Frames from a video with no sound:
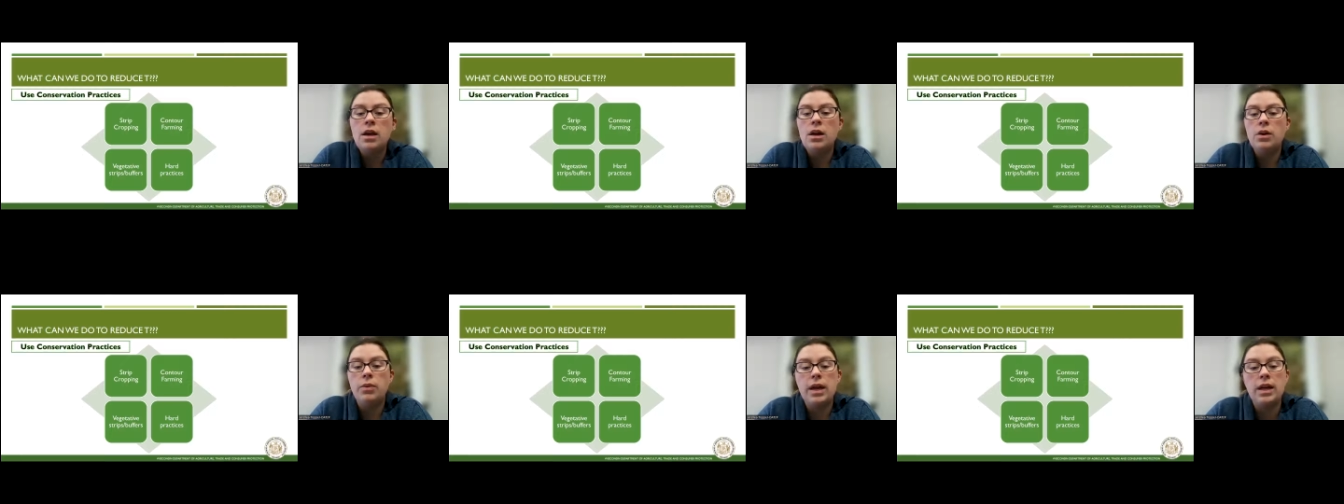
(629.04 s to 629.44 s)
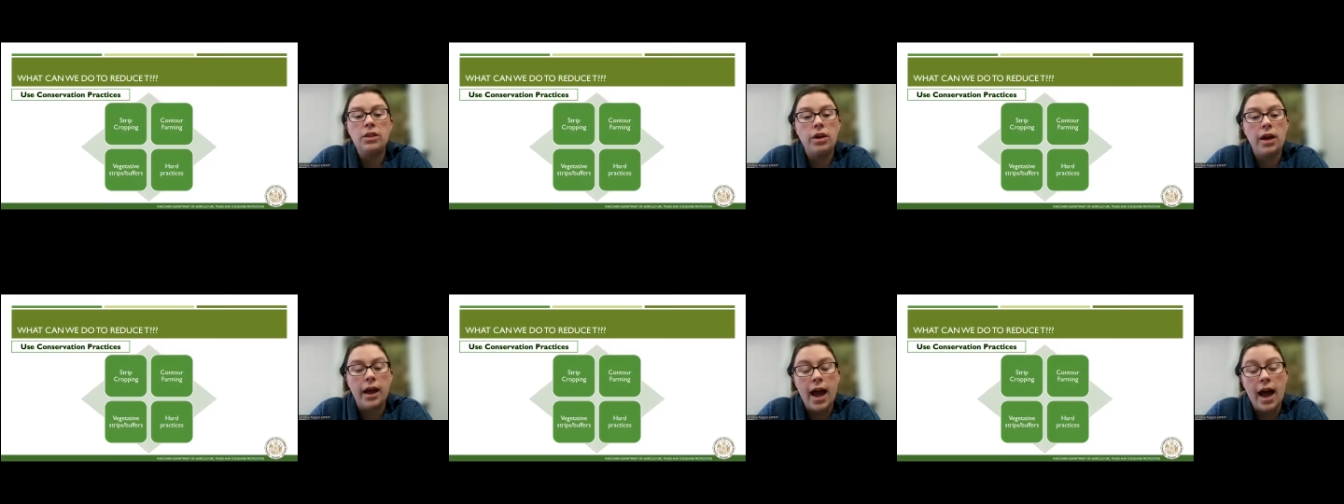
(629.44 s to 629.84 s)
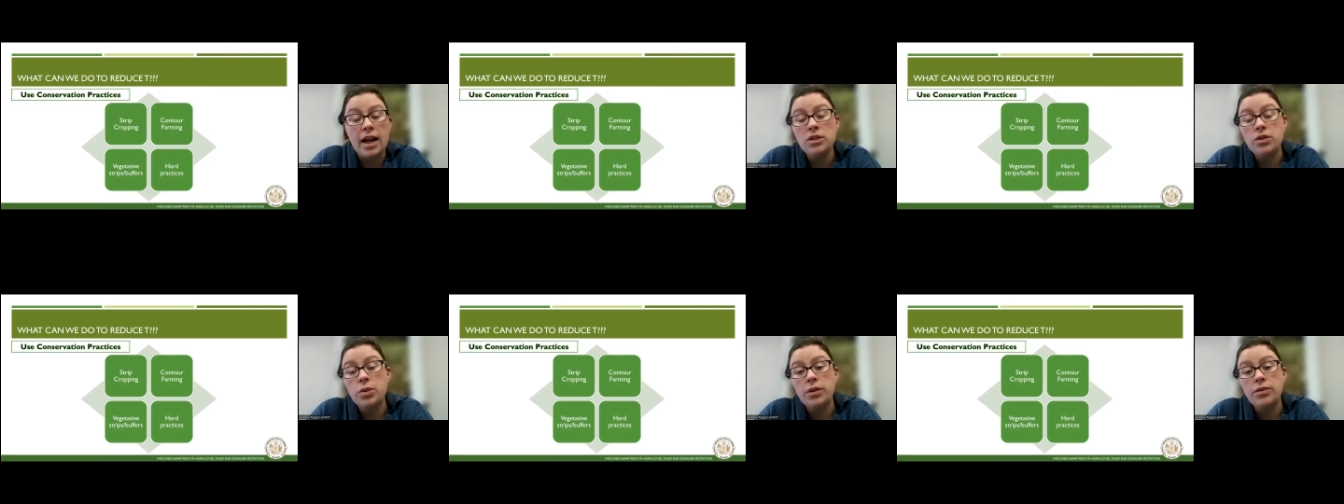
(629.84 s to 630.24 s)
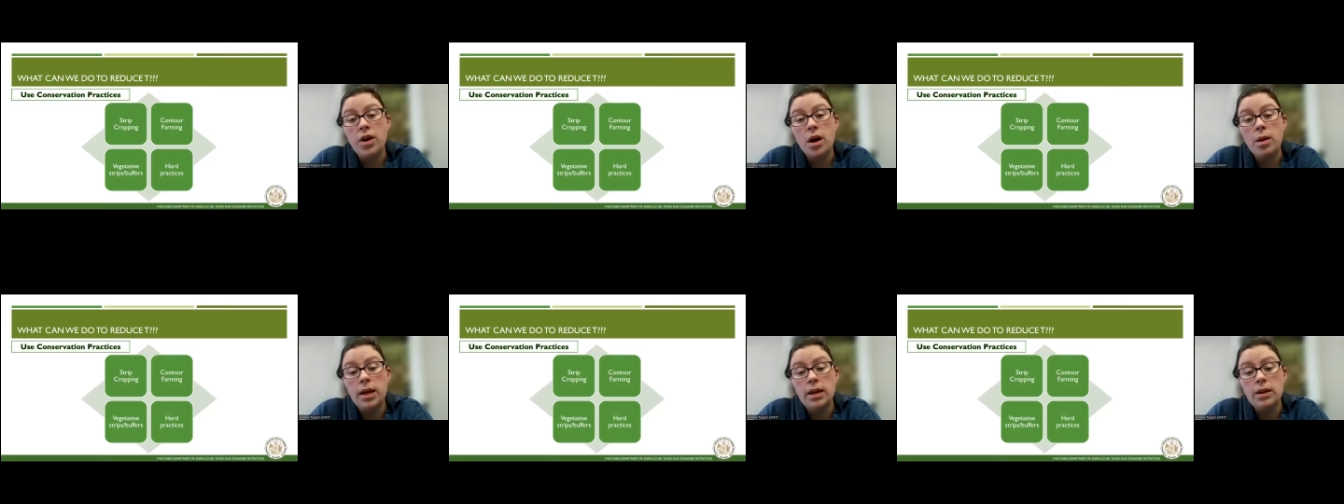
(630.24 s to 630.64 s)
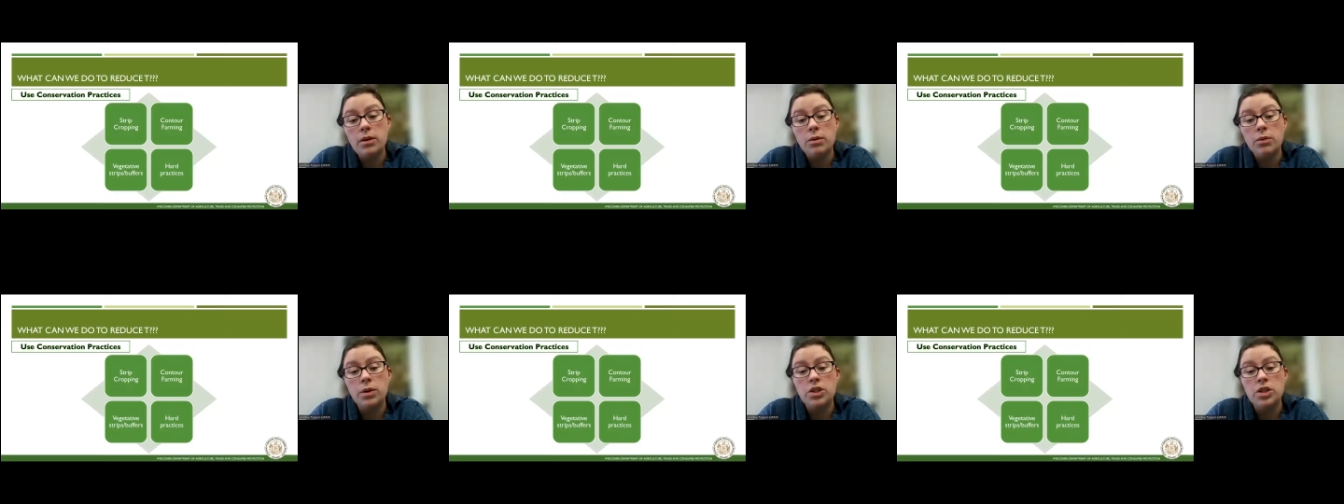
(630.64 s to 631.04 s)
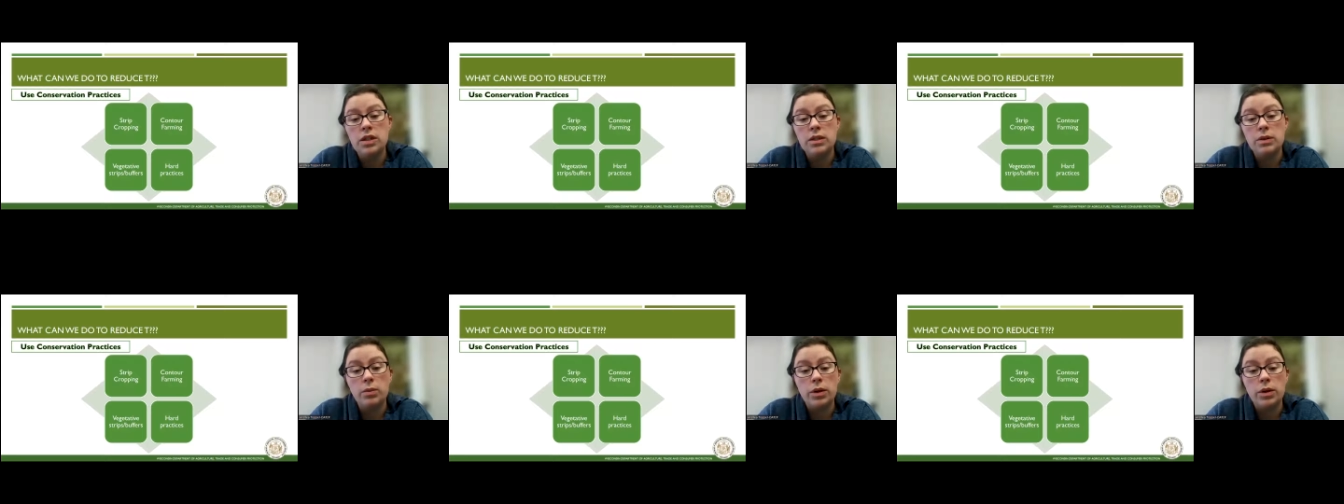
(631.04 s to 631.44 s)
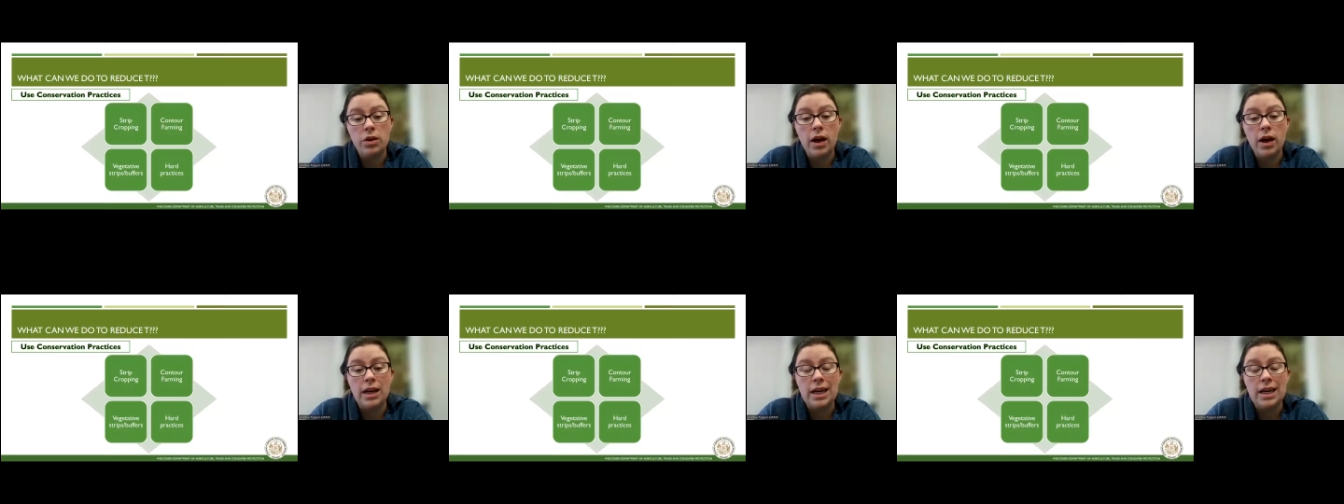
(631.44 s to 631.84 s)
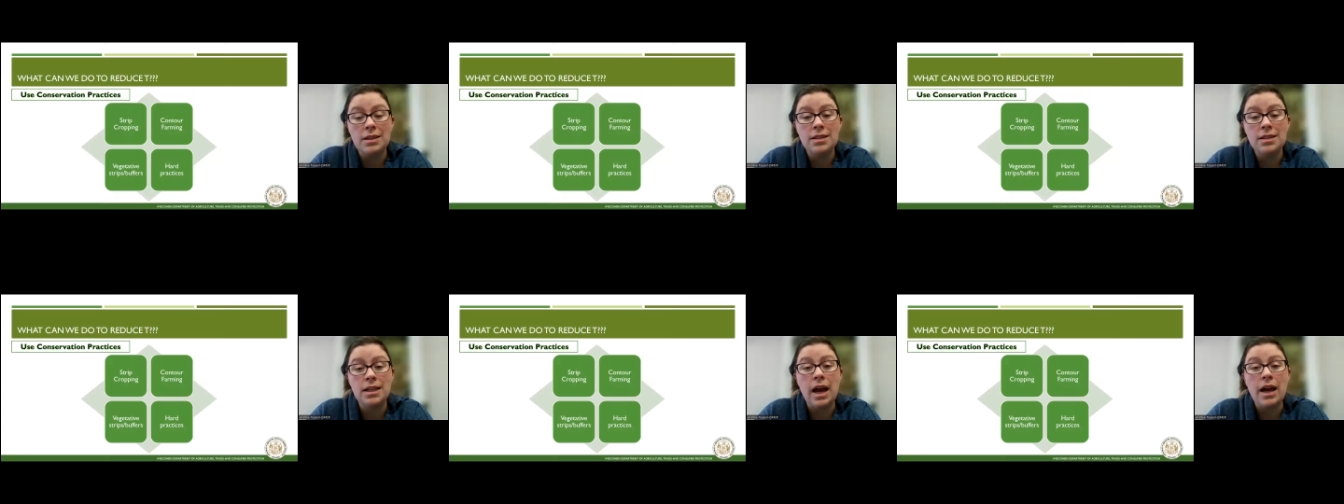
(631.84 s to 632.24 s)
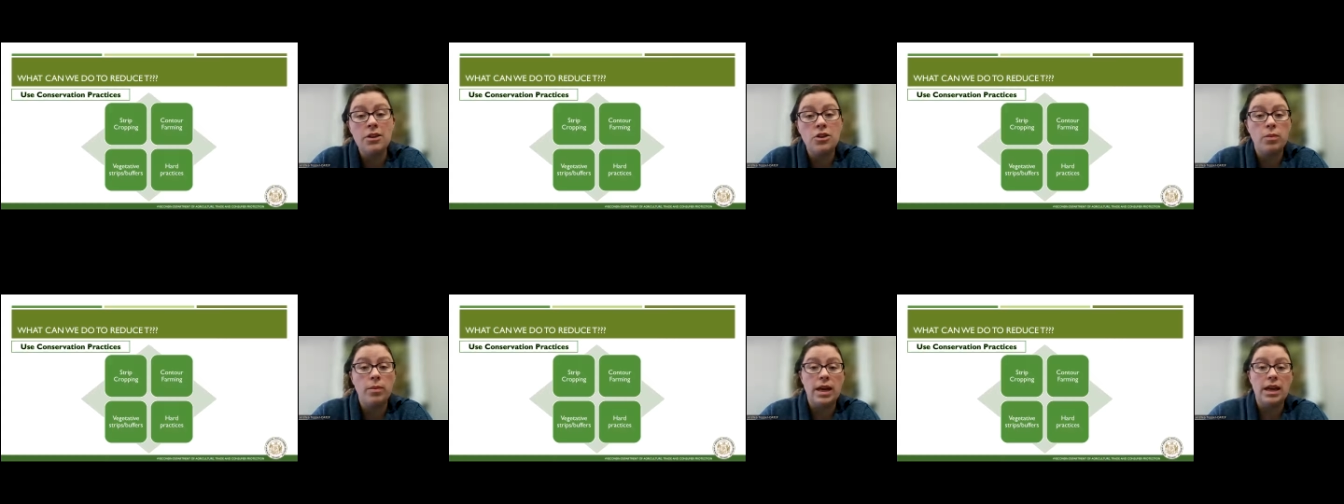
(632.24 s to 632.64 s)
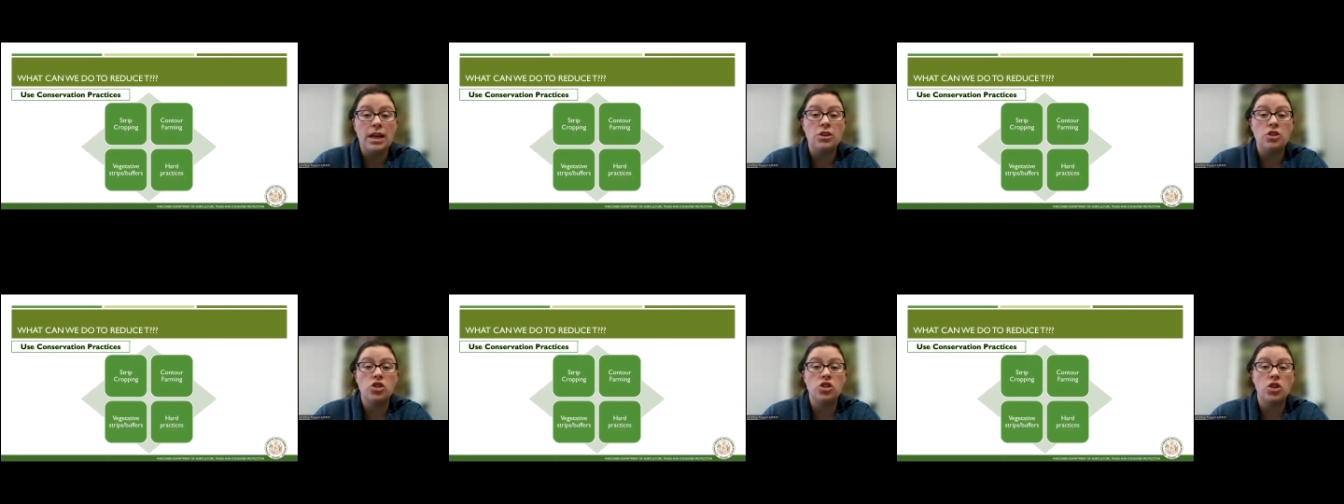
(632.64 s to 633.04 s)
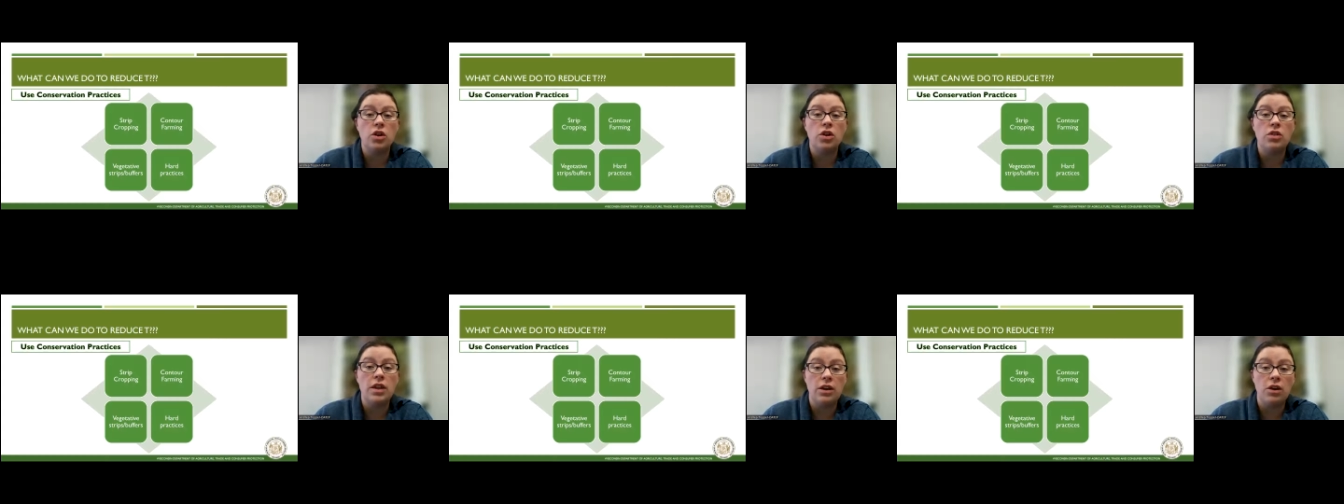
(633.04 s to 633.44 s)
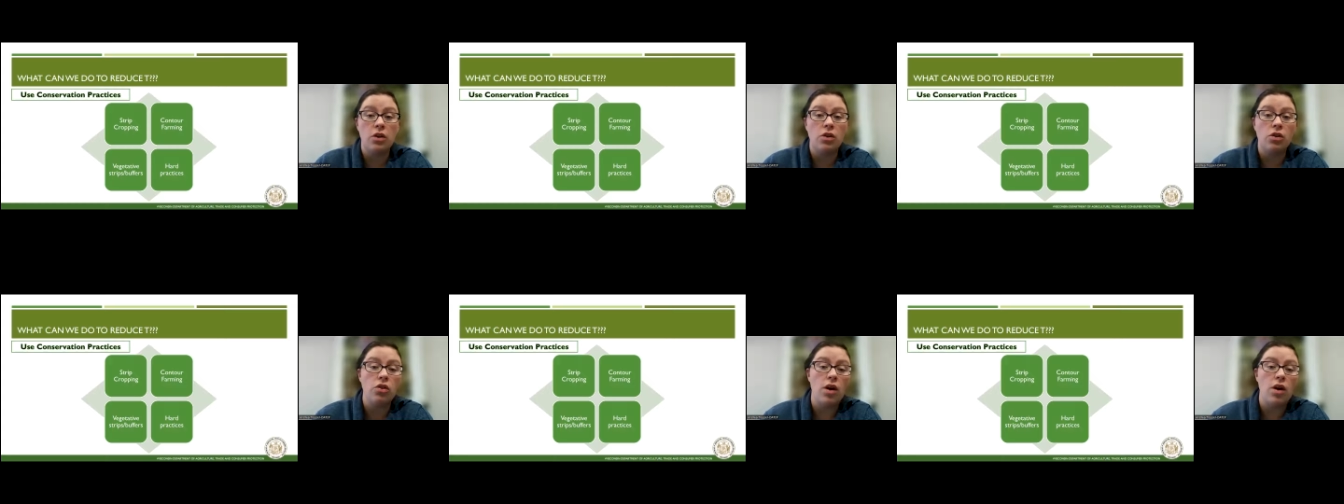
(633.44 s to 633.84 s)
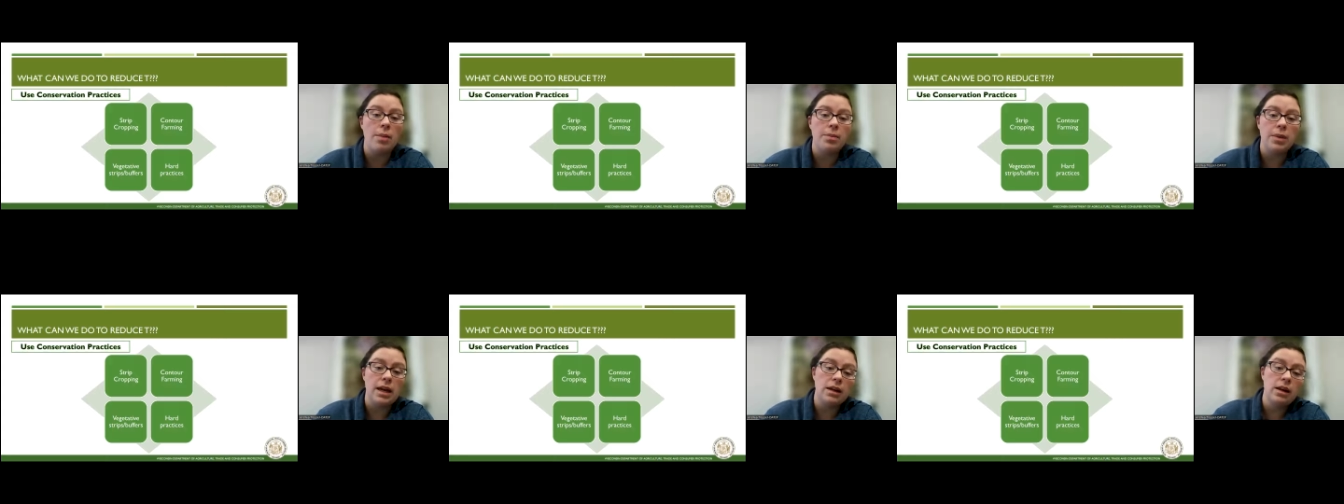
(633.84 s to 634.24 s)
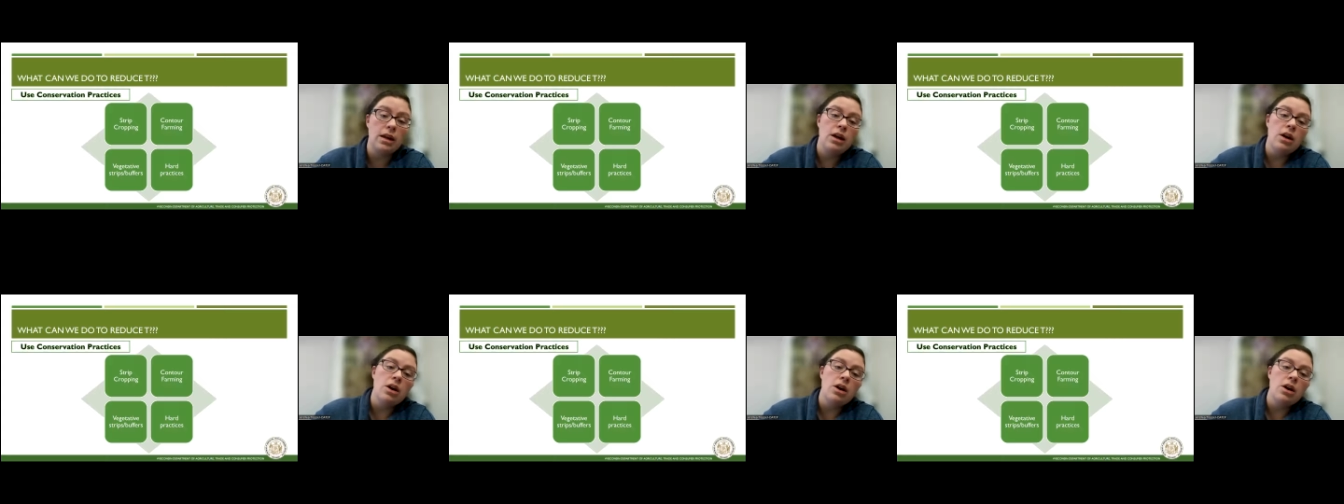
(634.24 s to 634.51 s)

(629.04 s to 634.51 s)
We can look at contour farming, which is when you're on a hillside, you're making sure that you're cropping